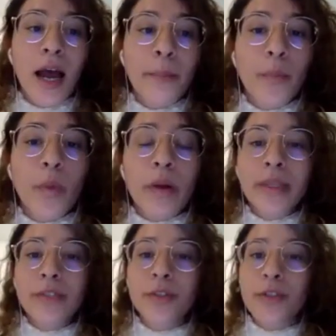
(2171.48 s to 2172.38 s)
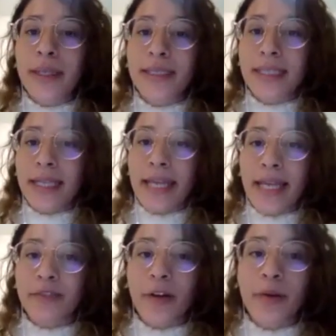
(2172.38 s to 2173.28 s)
What research basically
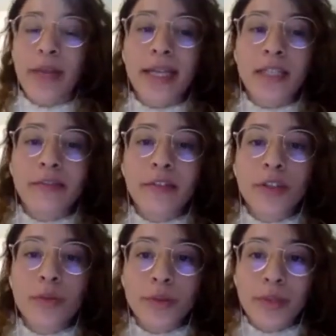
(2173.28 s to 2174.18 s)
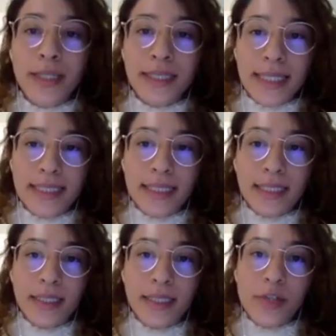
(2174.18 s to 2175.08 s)
has found that individuals with dyslexia
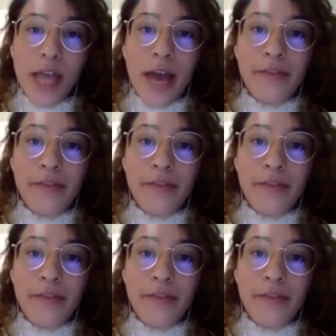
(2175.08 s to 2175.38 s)
seem to have